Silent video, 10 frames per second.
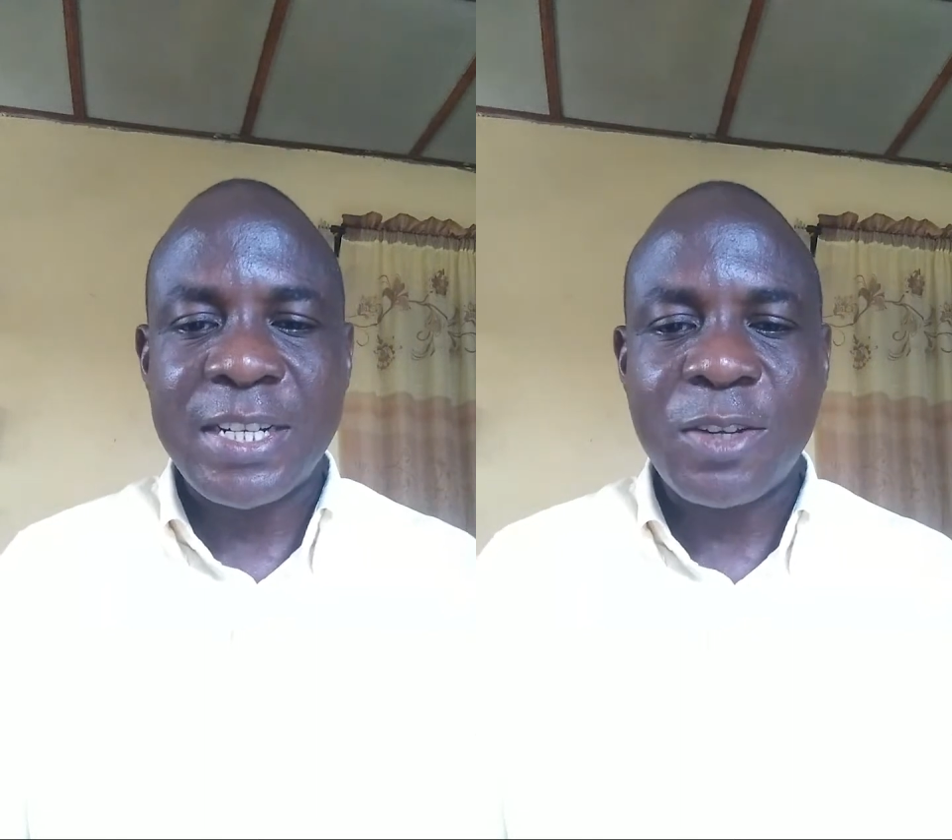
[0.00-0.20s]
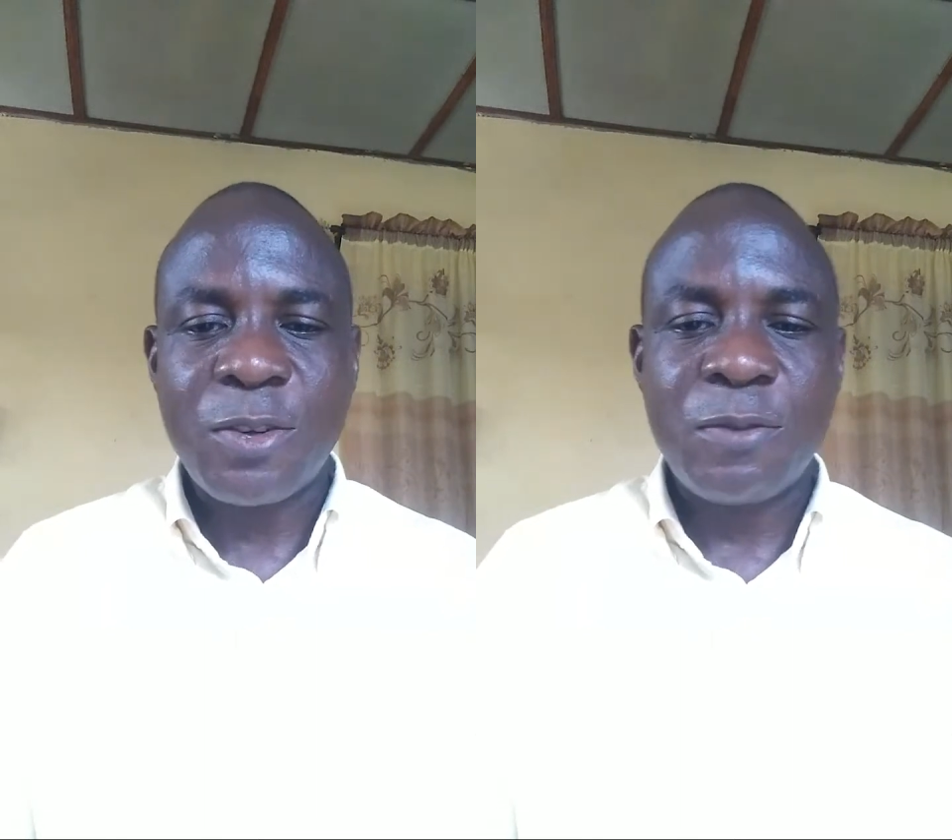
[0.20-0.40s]

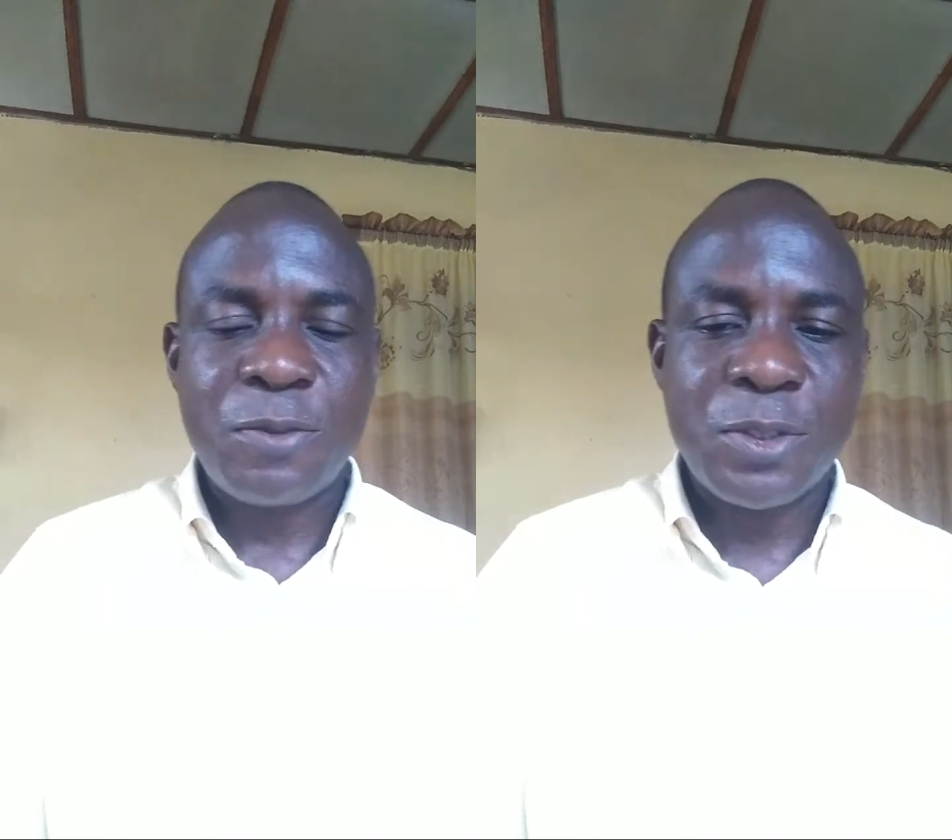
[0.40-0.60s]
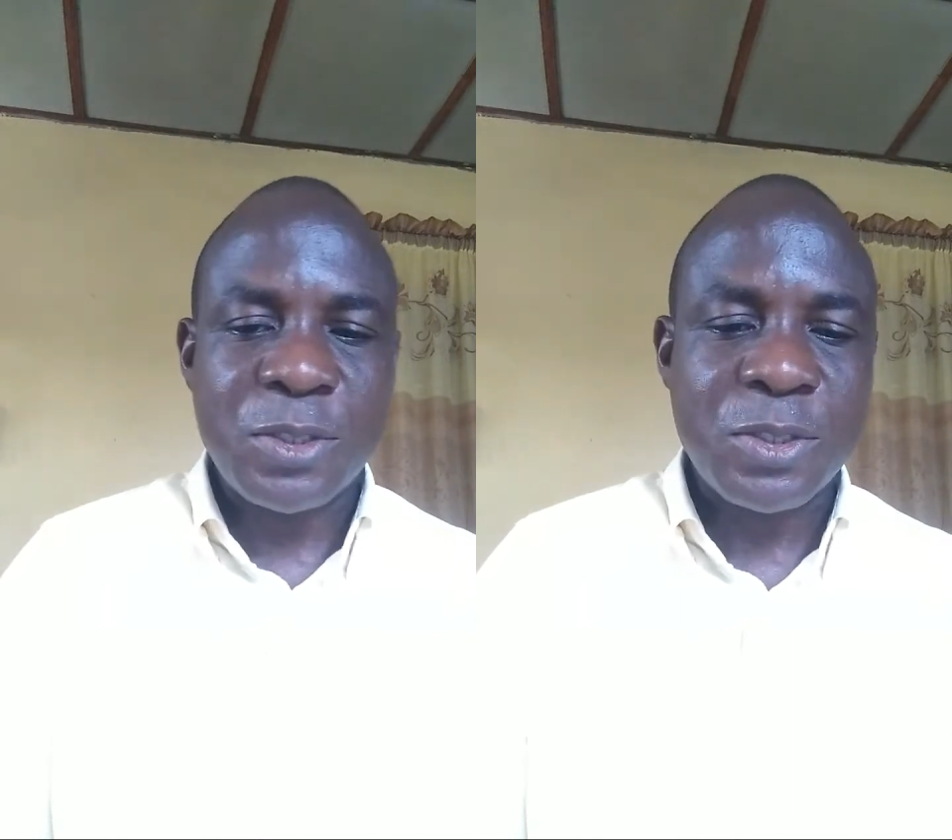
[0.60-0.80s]

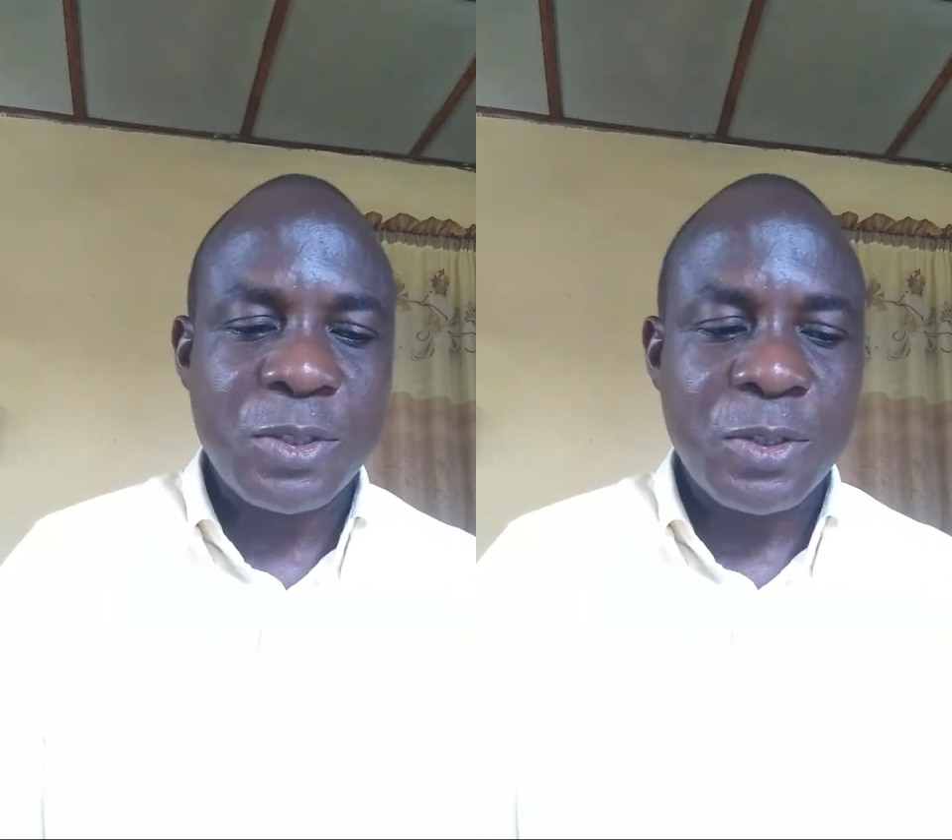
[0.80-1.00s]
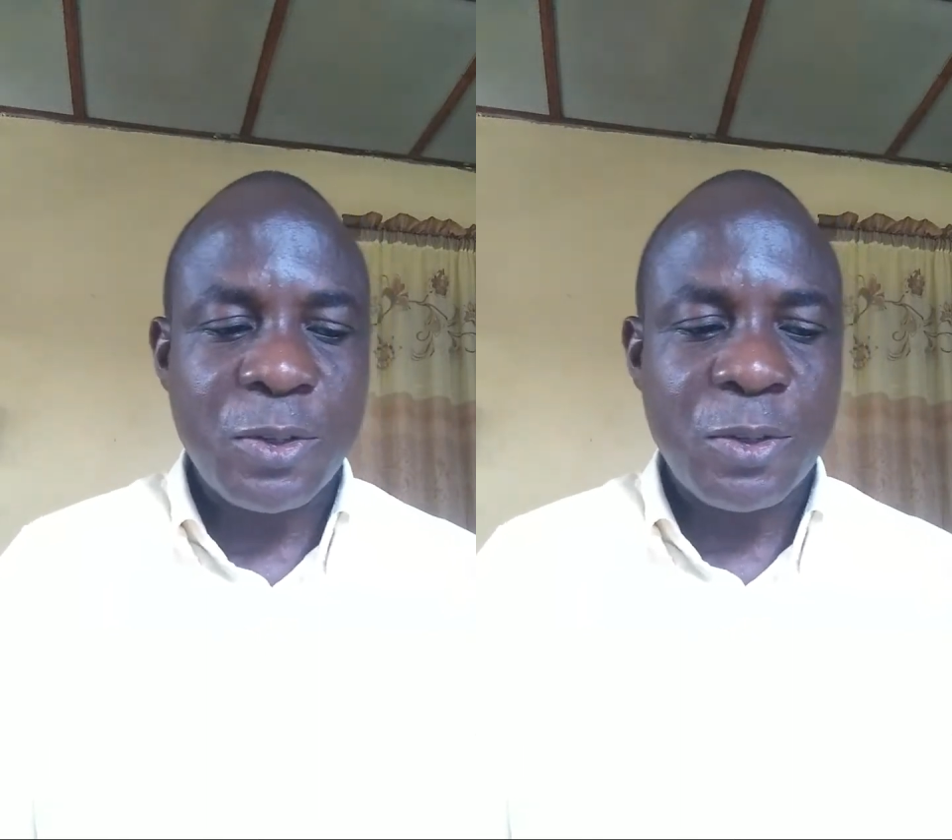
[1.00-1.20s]
comfort
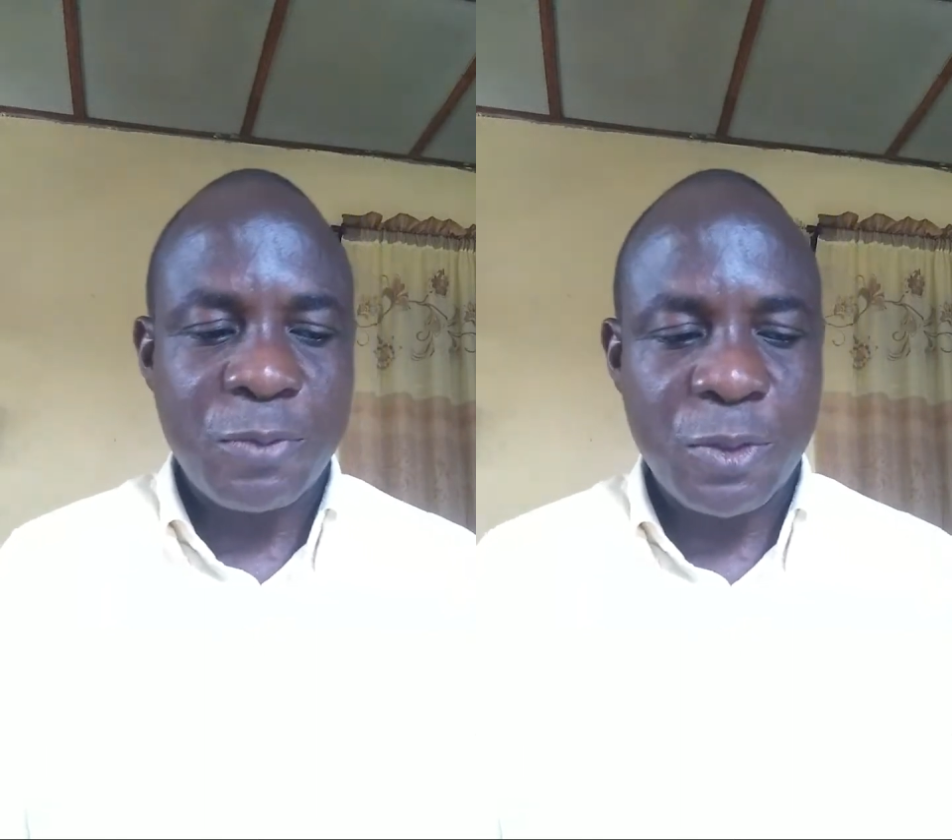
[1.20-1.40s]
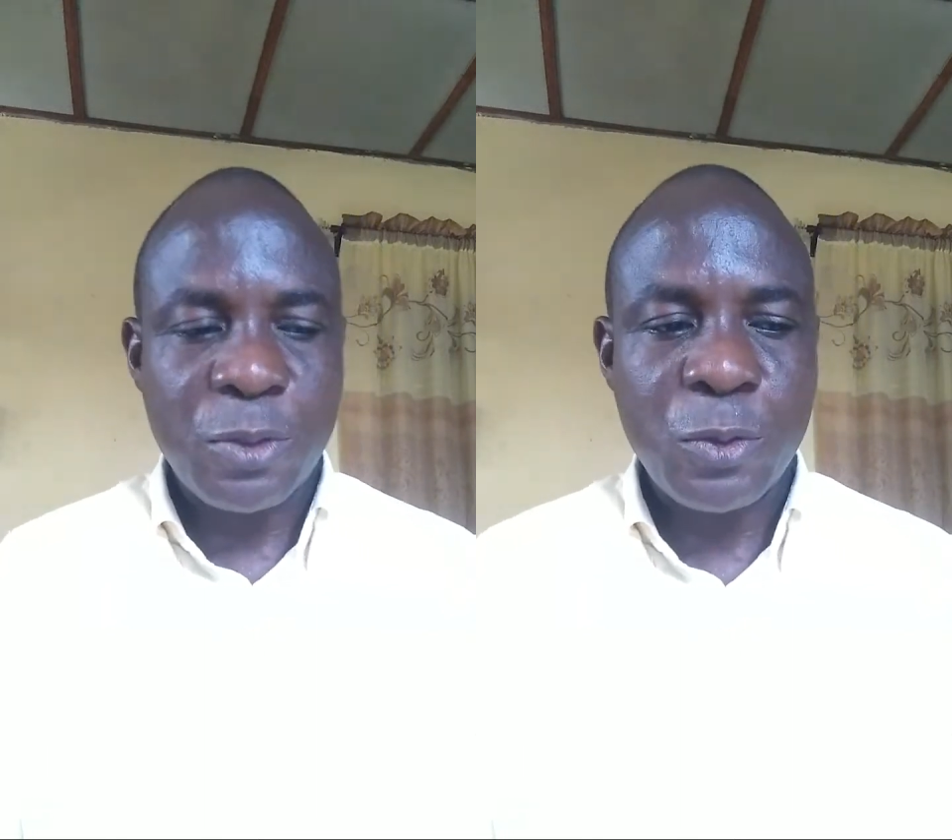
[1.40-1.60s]
of
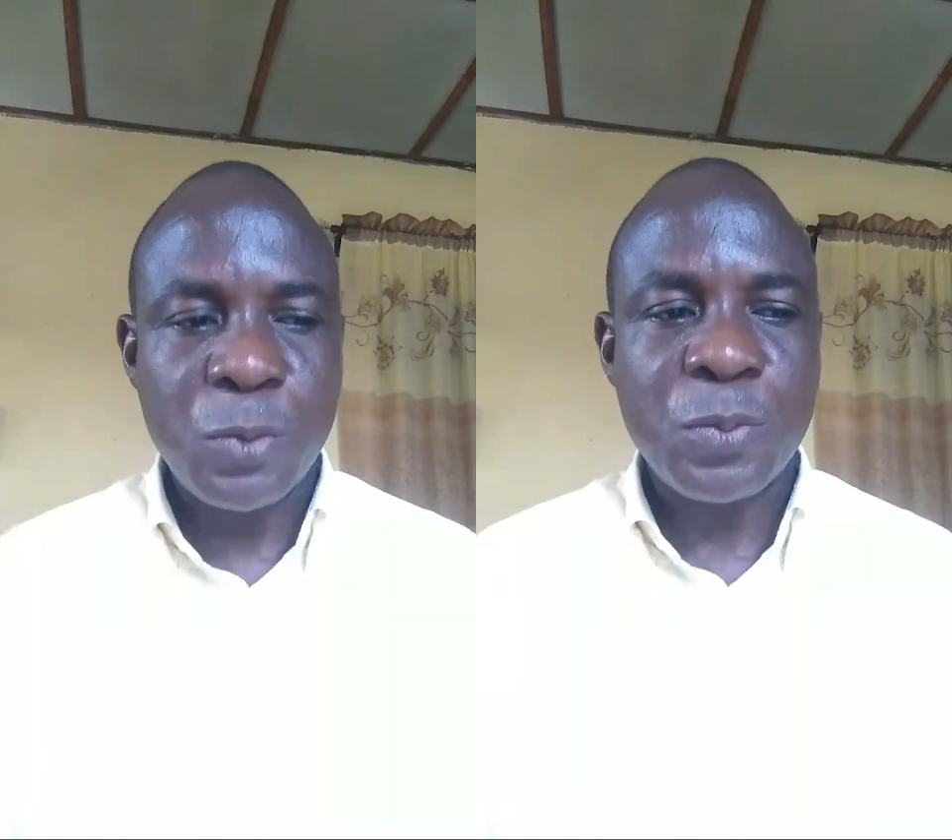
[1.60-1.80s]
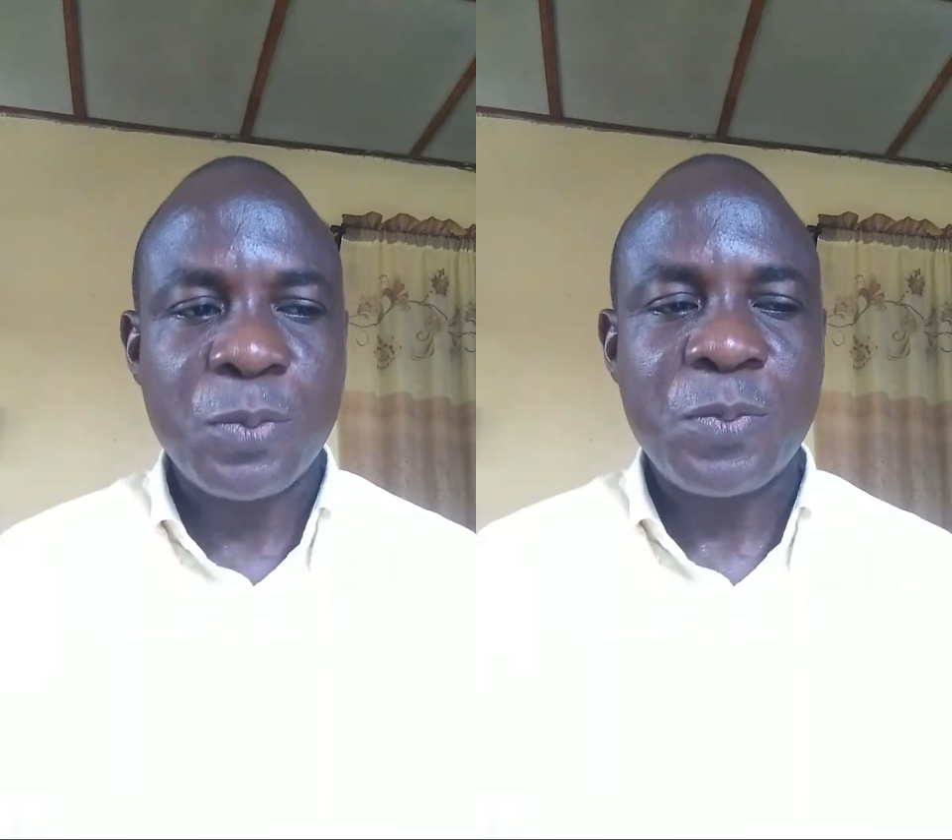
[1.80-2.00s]
your
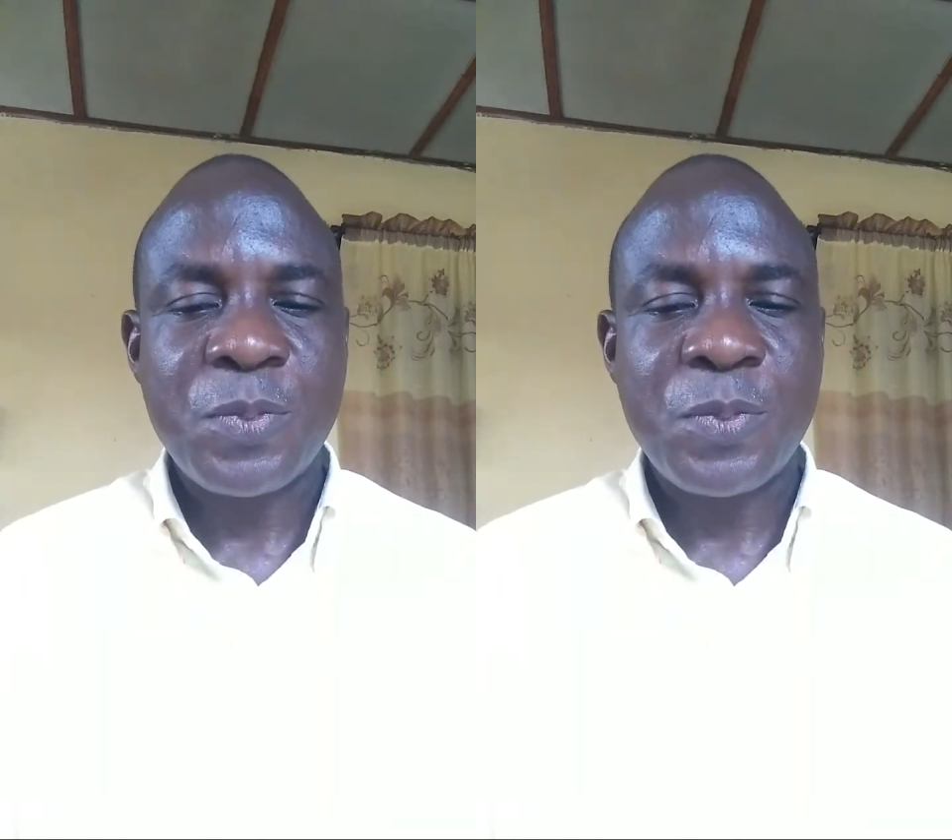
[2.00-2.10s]
home.